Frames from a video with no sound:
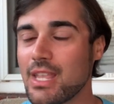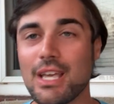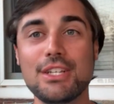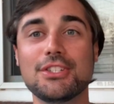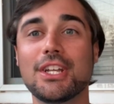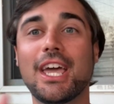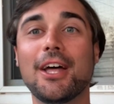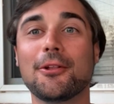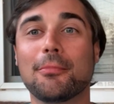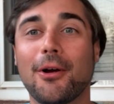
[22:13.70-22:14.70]
is it a
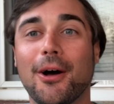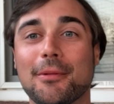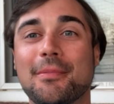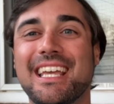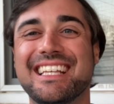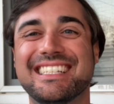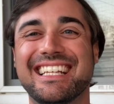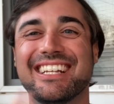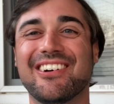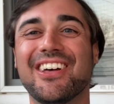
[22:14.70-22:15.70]
color problem? Is
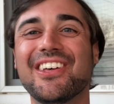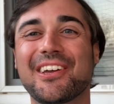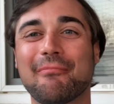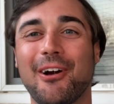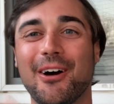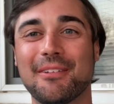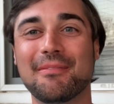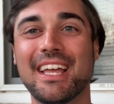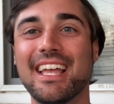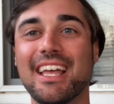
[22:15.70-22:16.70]
it a hook problem?
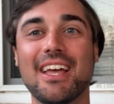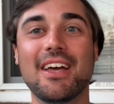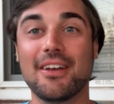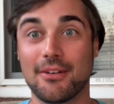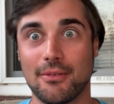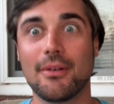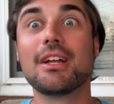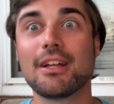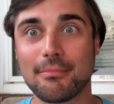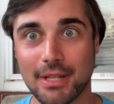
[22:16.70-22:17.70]

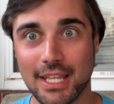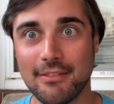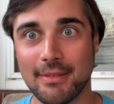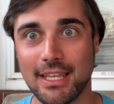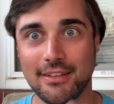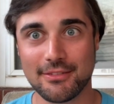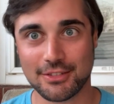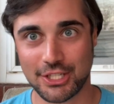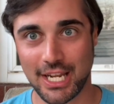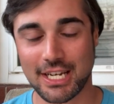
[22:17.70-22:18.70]
Believe me,
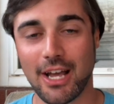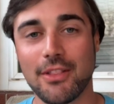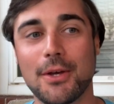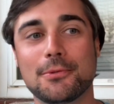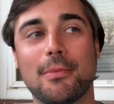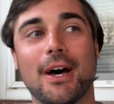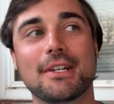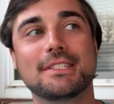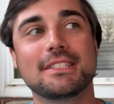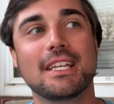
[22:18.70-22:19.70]
checked all those
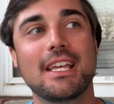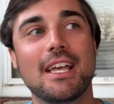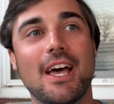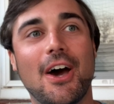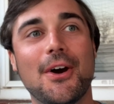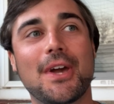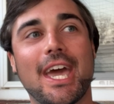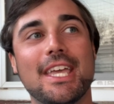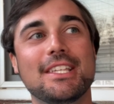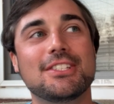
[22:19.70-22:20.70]
boxes.
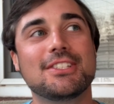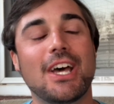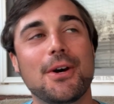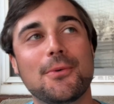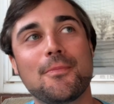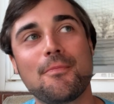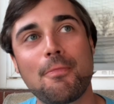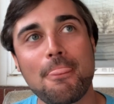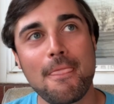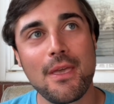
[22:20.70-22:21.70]
Okay, so
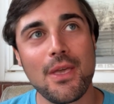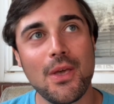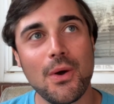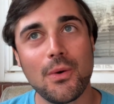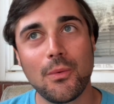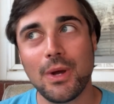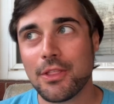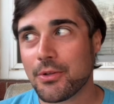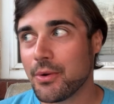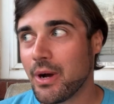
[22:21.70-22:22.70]
went
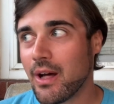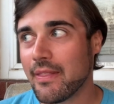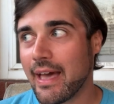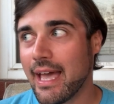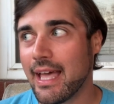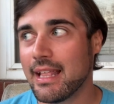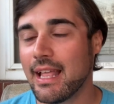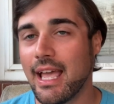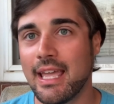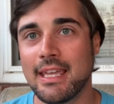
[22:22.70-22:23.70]
through all that,
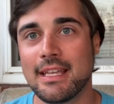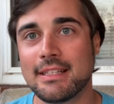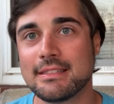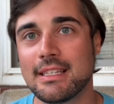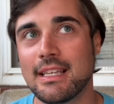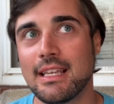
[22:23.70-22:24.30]
and